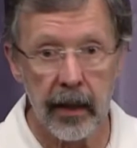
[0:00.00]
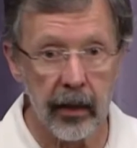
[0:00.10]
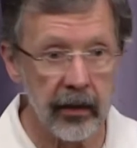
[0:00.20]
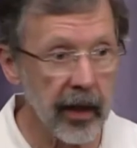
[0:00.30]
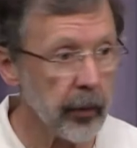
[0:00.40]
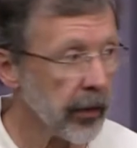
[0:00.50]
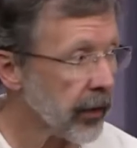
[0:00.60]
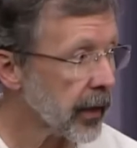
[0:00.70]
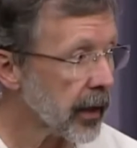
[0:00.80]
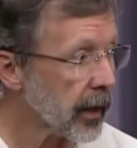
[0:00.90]
entertainment
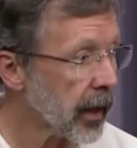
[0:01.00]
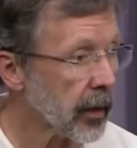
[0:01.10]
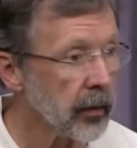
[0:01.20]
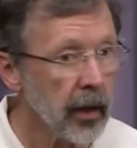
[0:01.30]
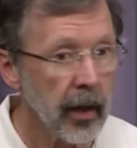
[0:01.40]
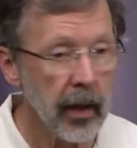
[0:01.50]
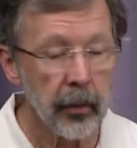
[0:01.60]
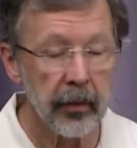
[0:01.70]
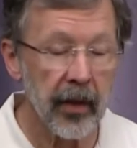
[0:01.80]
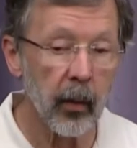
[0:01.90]
thing. Uh,
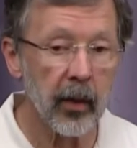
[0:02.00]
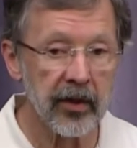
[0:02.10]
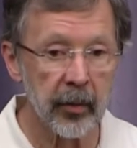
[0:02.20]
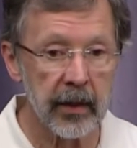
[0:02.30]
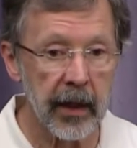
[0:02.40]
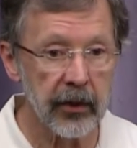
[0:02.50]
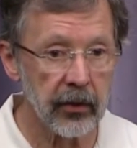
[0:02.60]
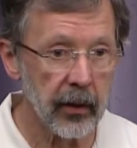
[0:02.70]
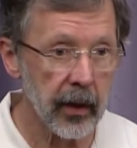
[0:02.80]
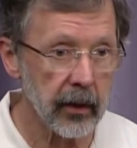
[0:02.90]
there was the
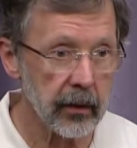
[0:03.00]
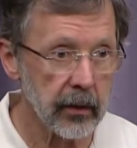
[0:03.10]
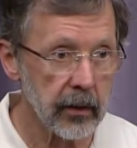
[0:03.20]
potential there.